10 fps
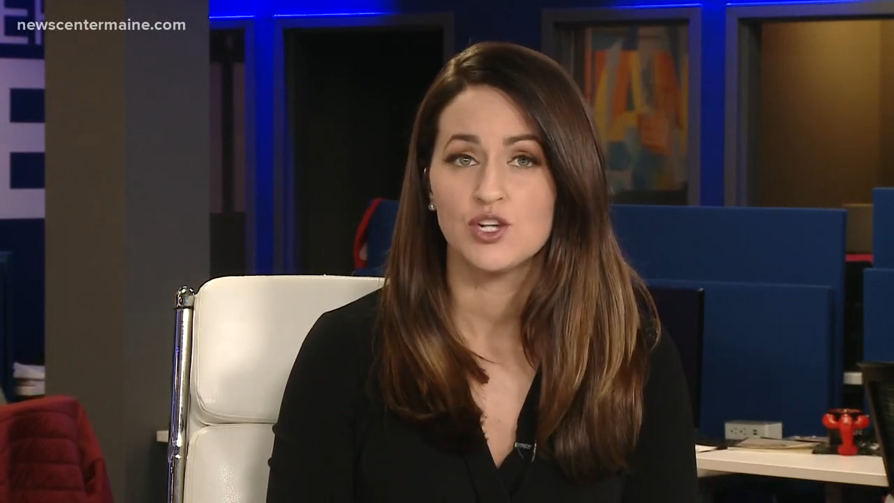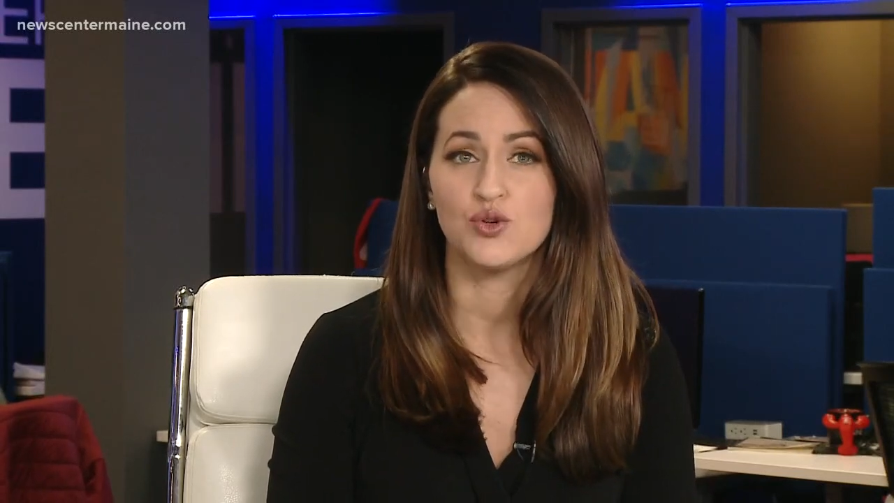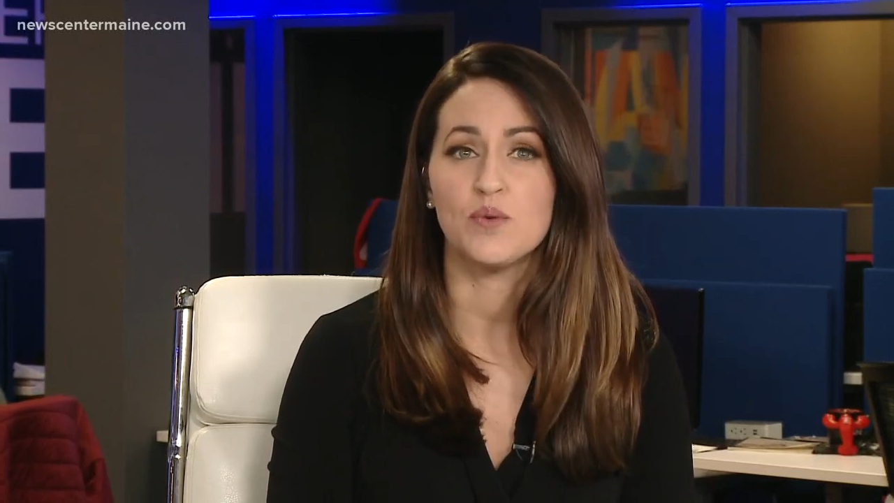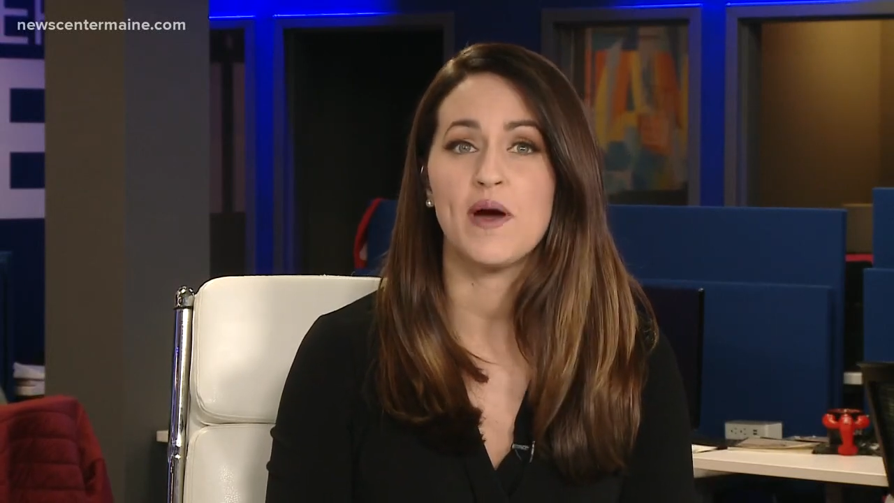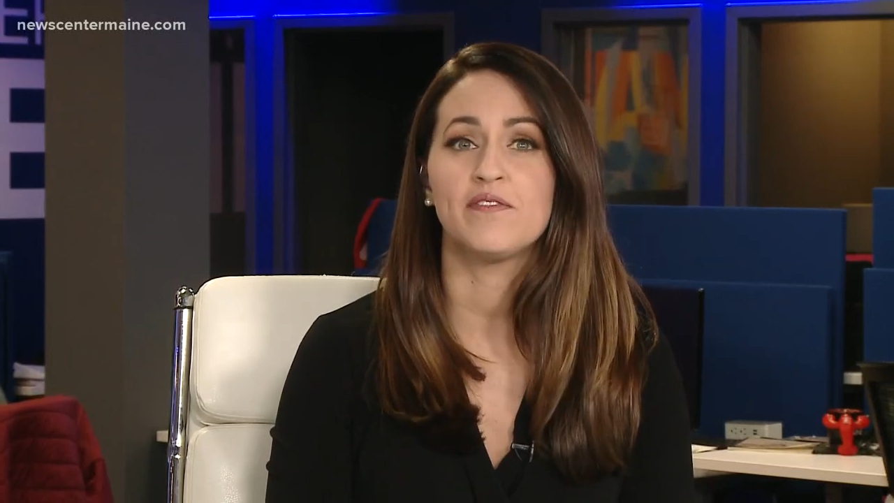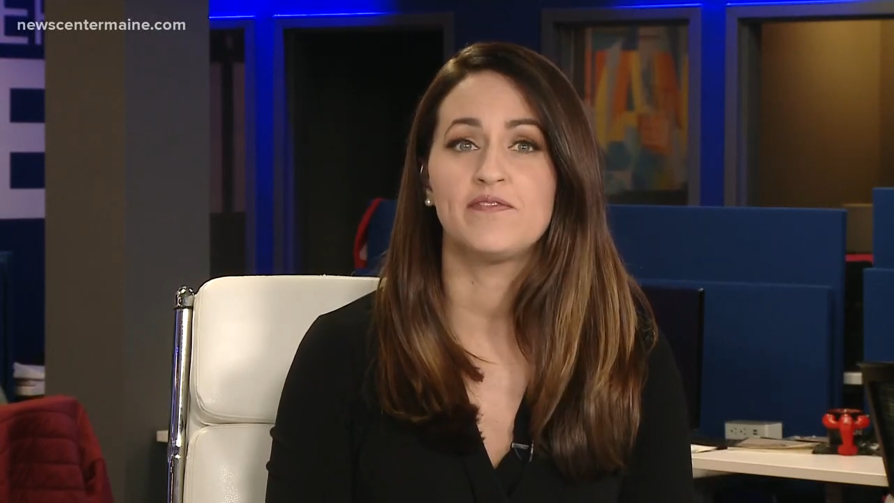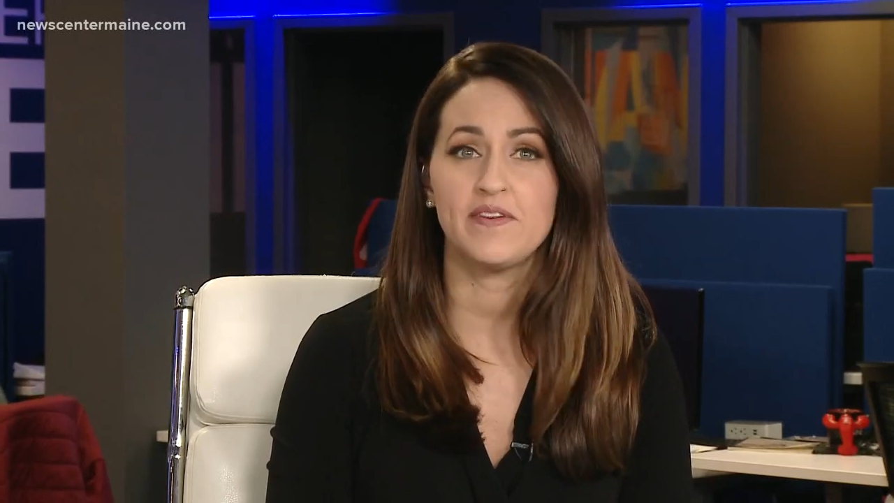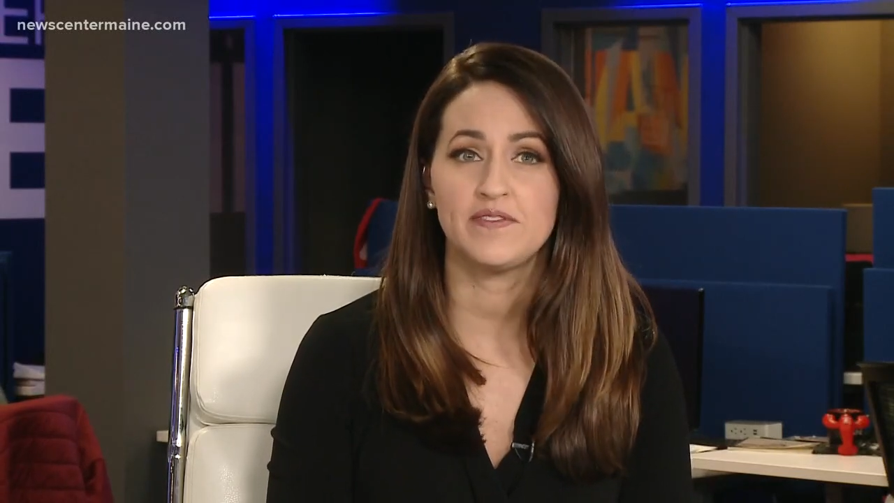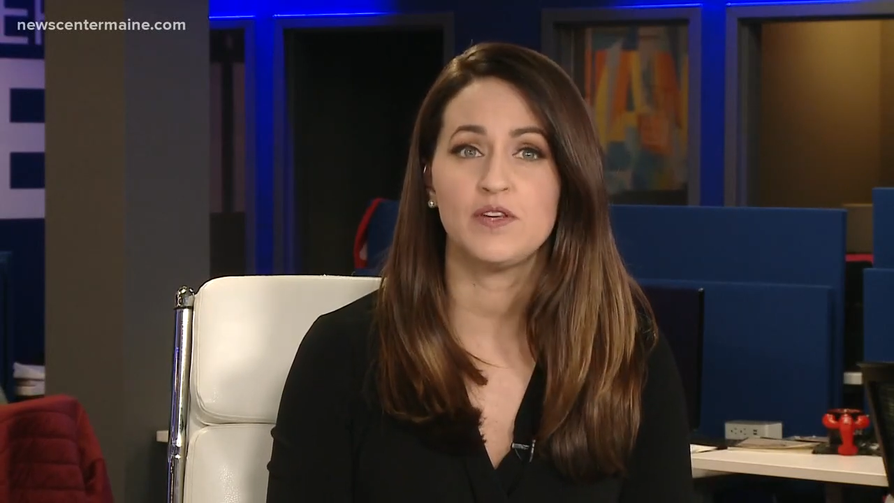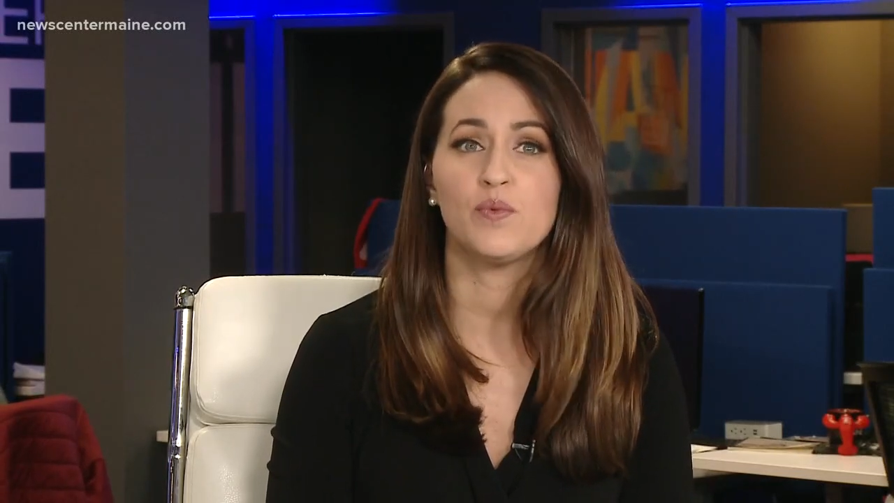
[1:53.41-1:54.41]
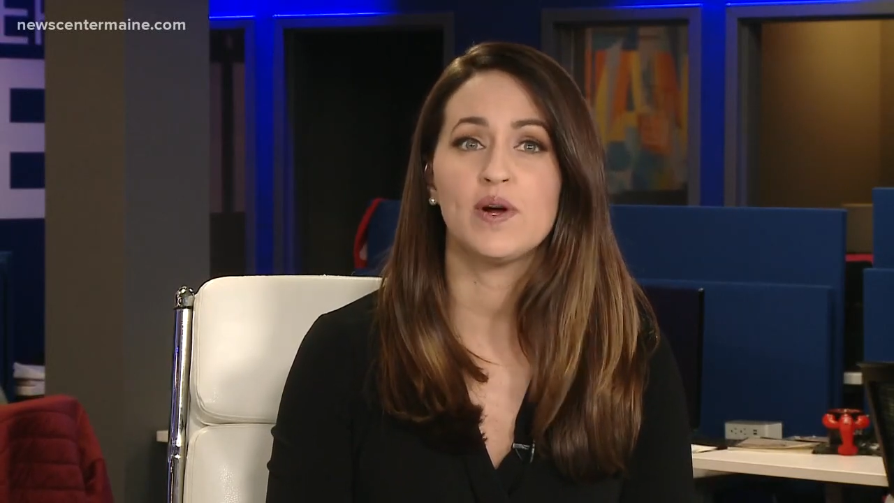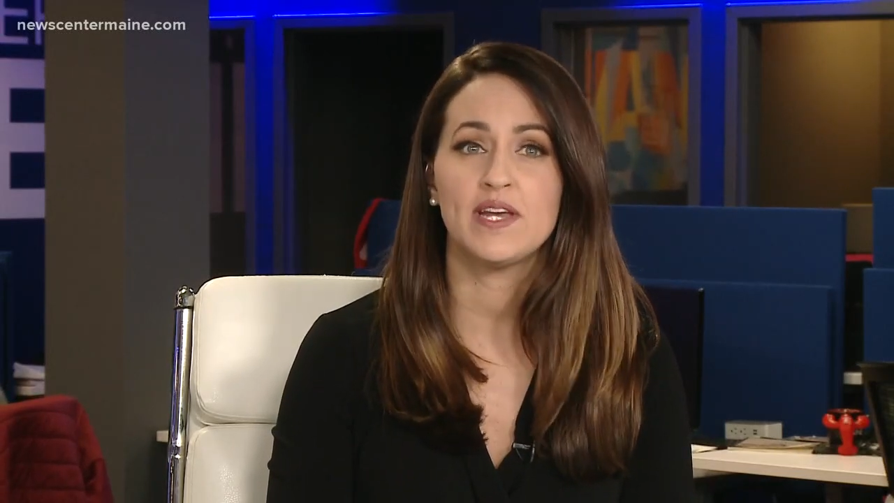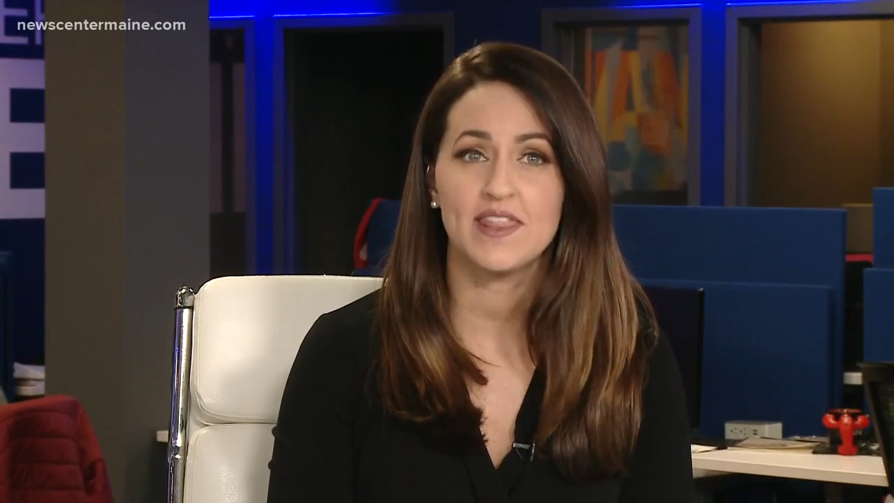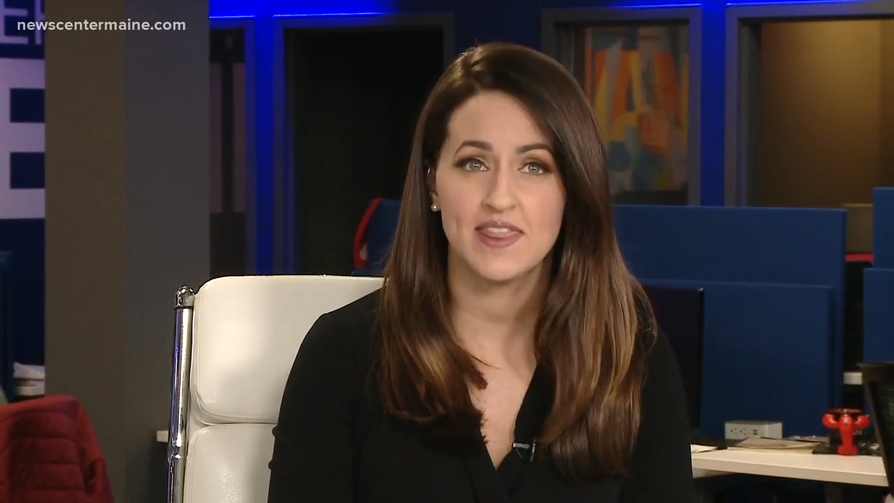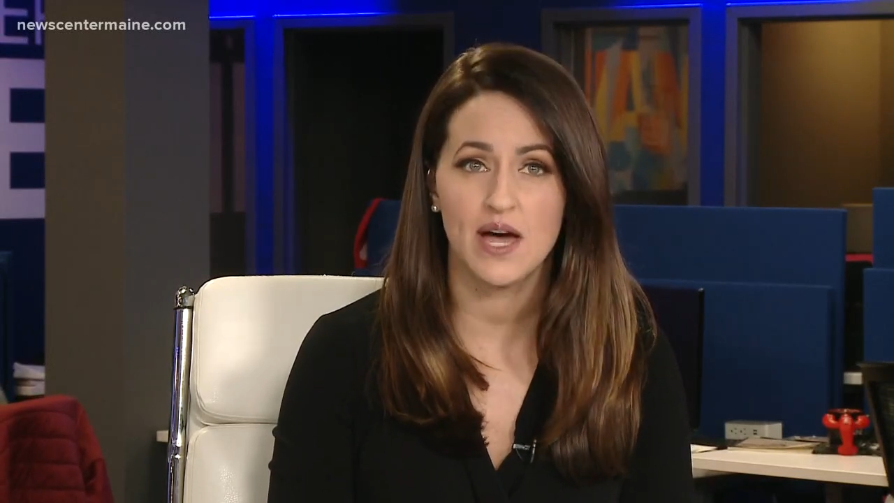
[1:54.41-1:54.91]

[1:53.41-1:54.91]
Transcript: to about fifty-one